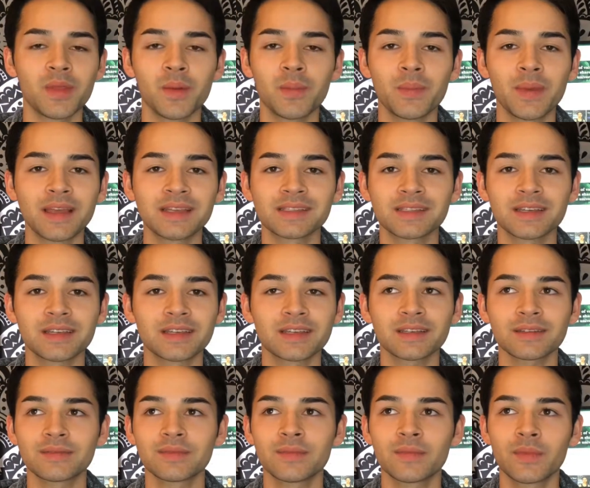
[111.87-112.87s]
basic
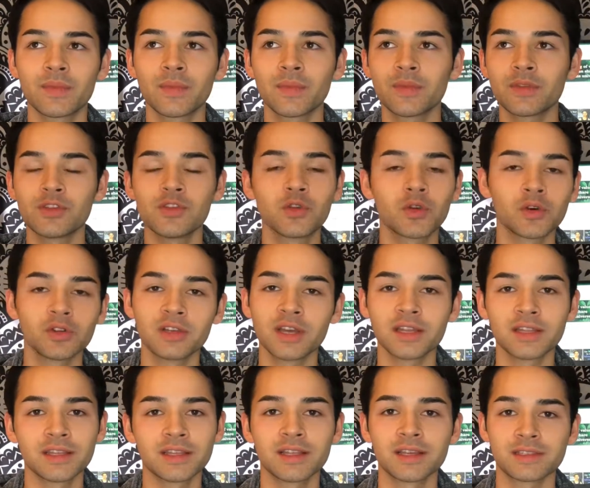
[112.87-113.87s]

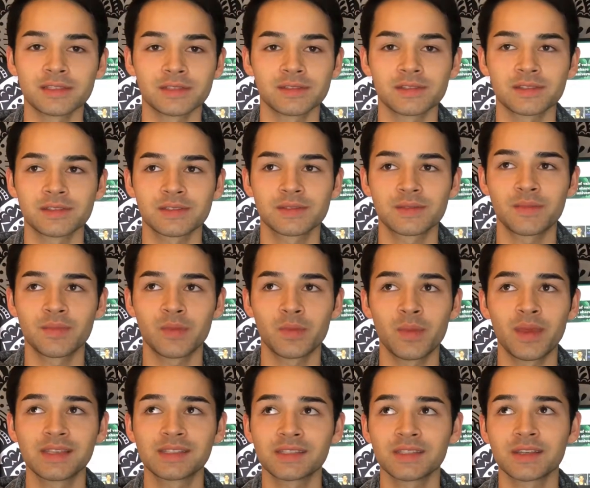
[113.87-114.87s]
ukulele lessons,
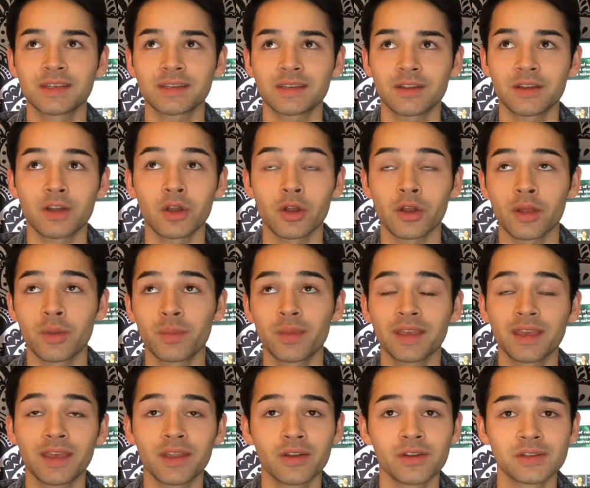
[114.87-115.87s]

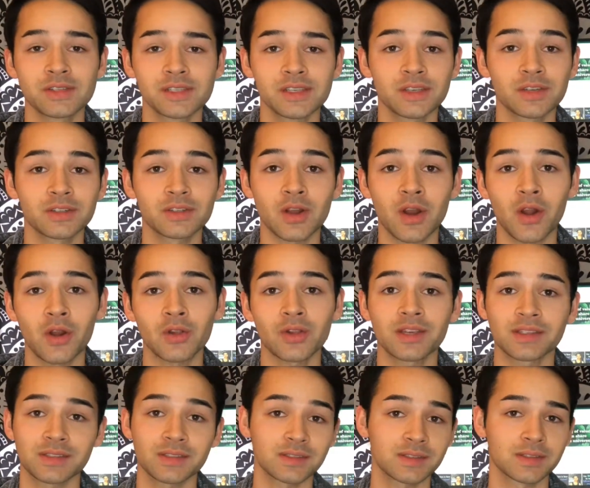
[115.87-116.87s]
beginner's guitar
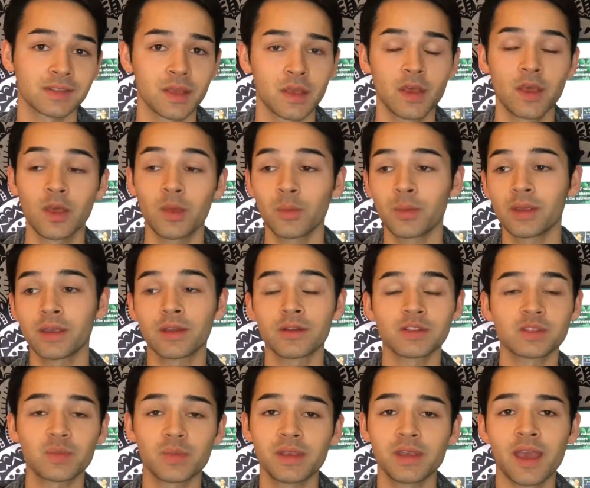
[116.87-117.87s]
lessons,
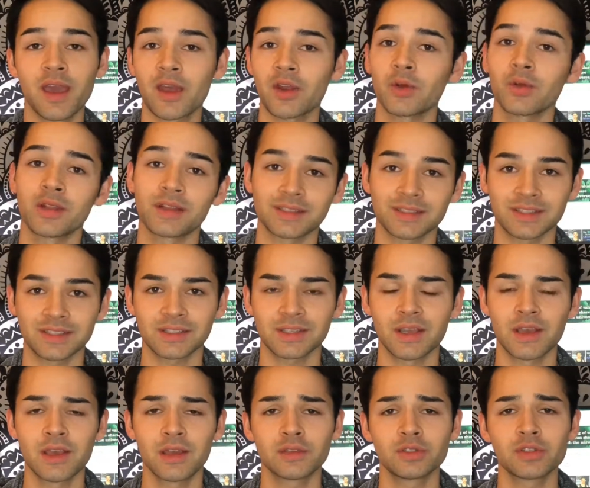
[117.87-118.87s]
beginner's piano lessons.
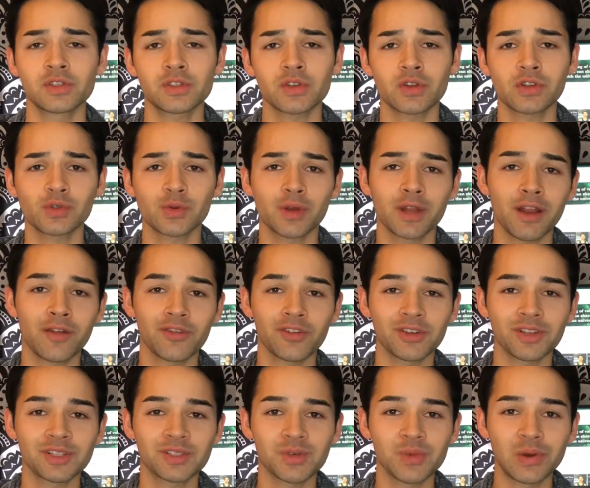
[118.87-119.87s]
Just search whatever it
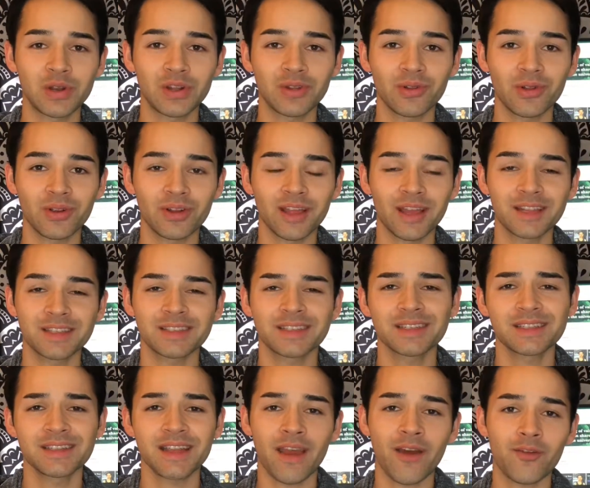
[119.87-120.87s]
is you want to learn and
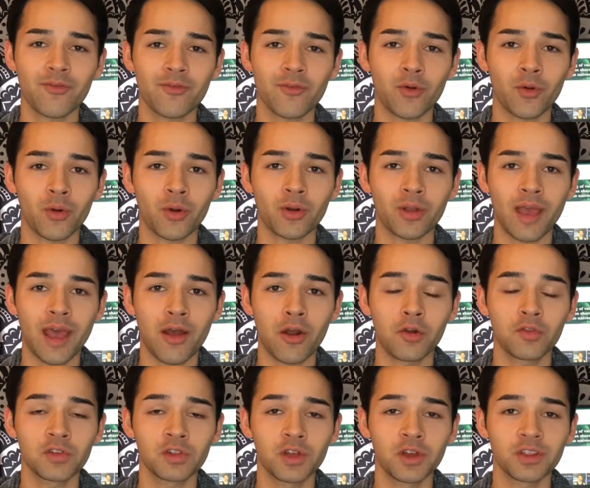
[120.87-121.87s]
sit down for
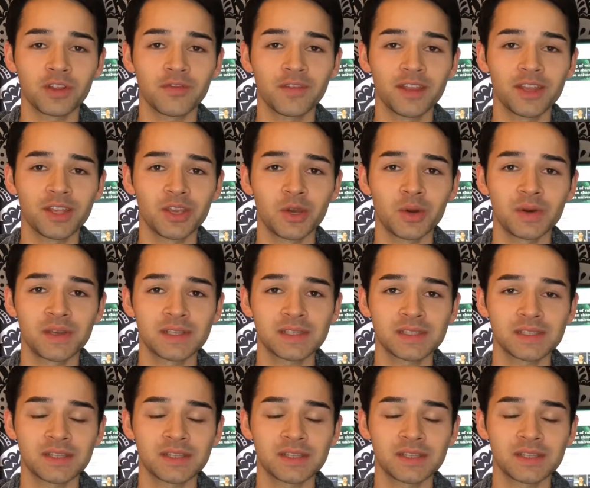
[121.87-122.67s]
however long the video is,